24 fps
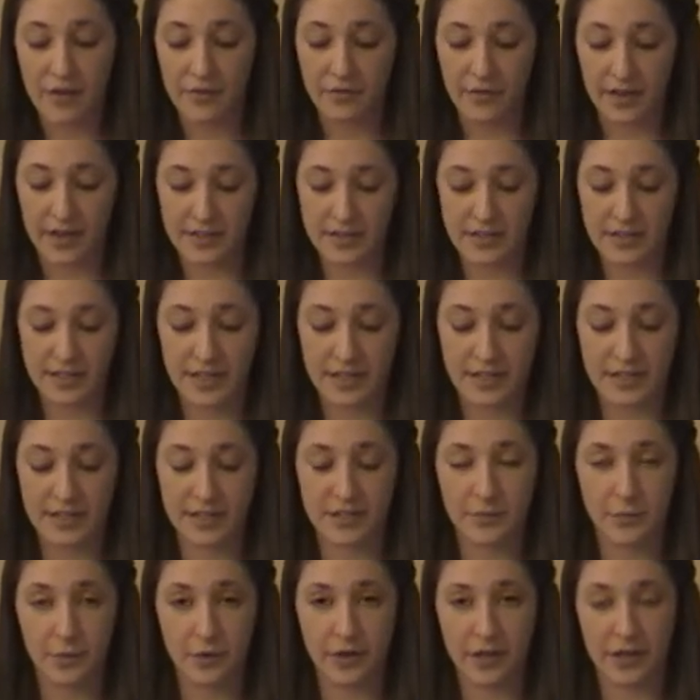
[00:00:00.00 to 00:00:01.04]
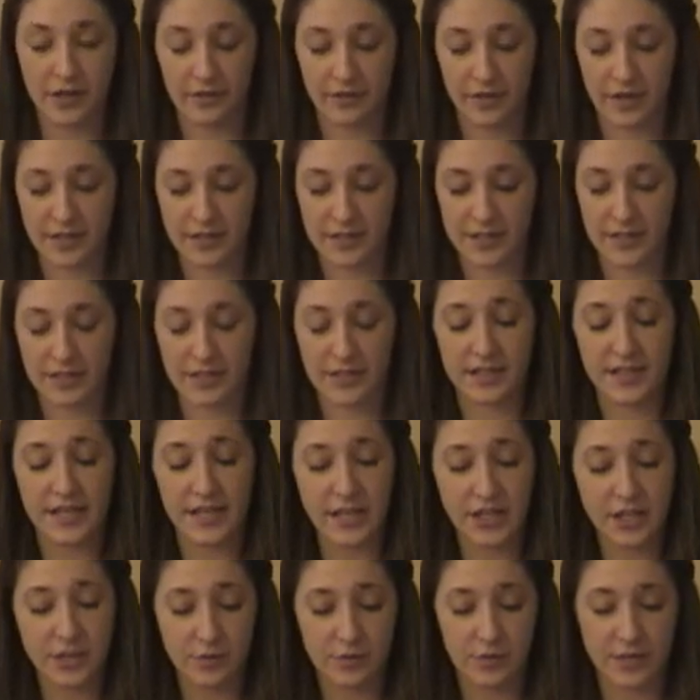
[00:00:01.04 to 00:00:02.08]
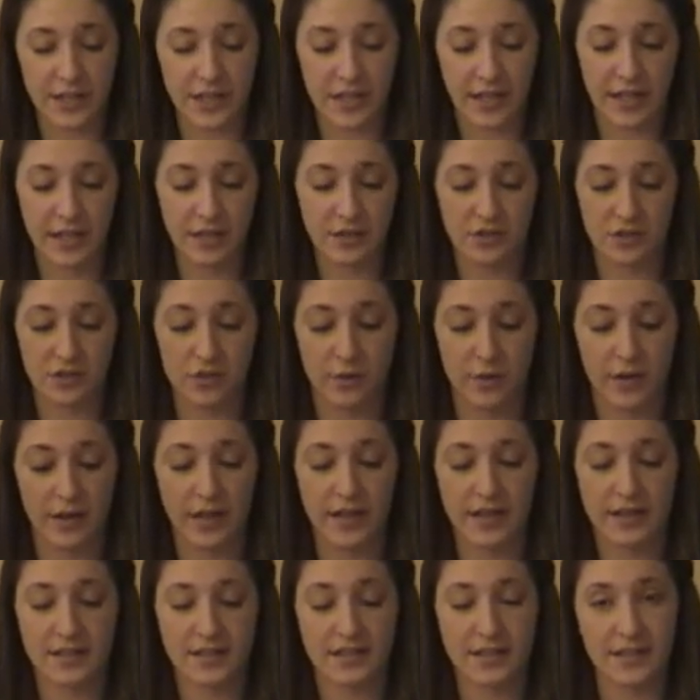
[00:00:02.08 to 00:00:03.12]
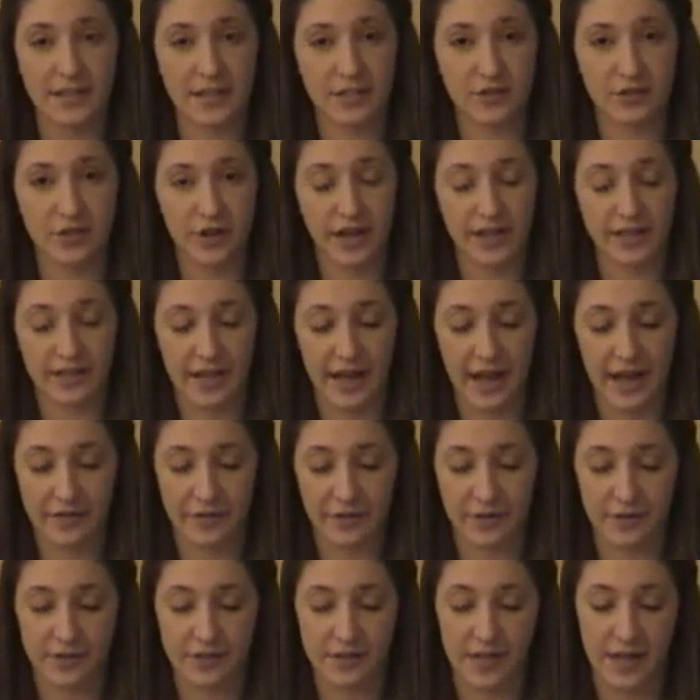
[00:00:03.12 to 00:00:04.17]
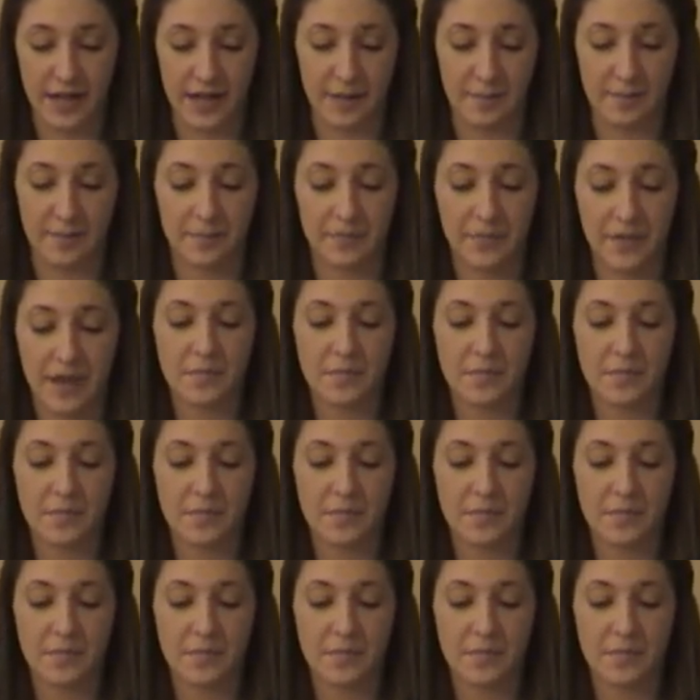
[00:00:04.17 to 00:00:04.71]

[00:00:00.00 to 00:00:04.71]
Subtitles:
Fans attending sporting events continue to get injured while innocently trying to have a good time.